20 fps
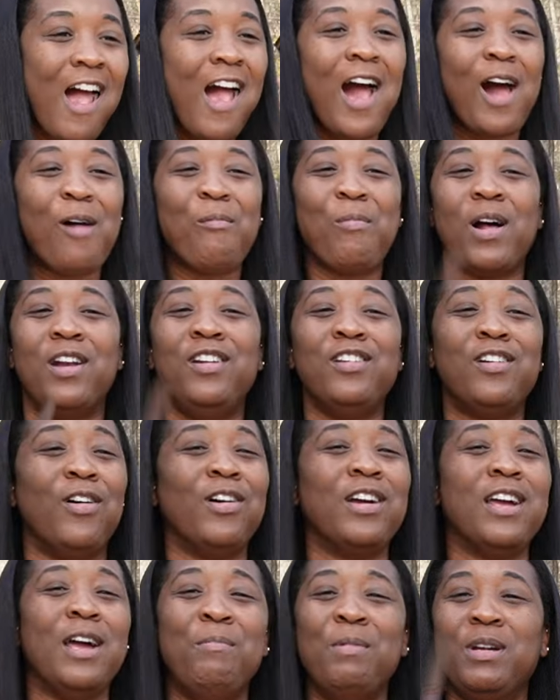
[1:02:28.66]
I'm about to
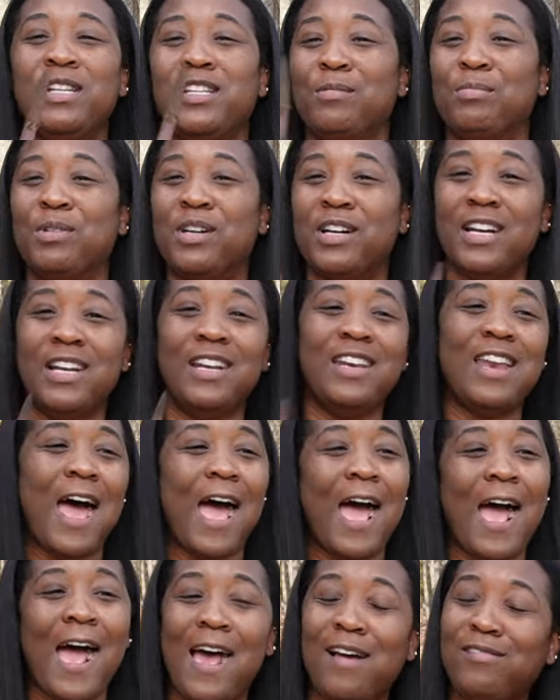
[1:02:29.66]
go get me some good
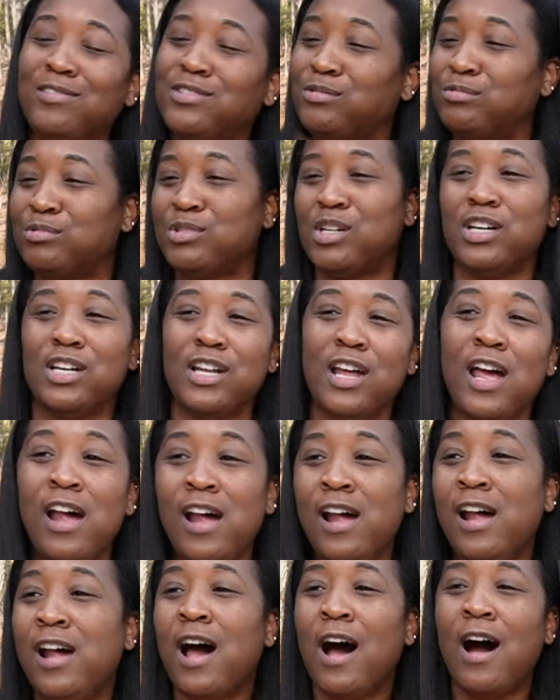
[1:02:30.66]
knives, some good
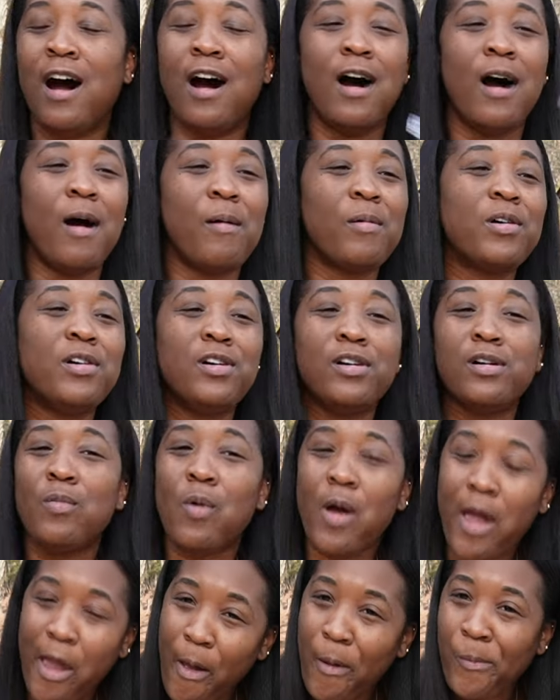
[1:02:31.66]
um,
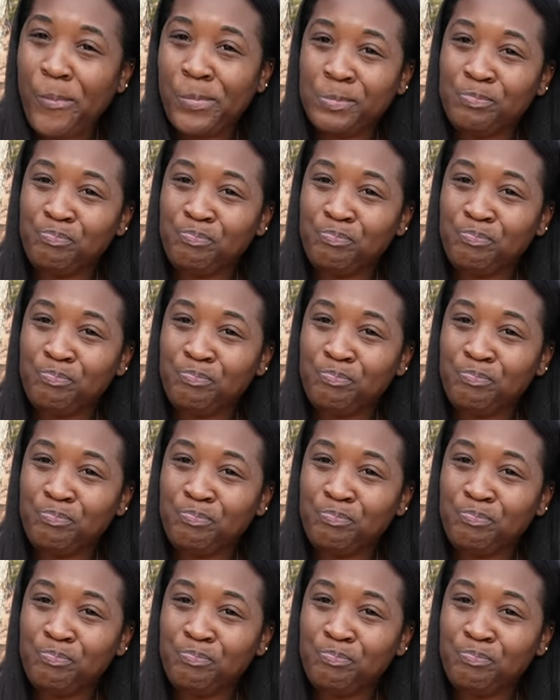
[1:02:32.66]
cookware.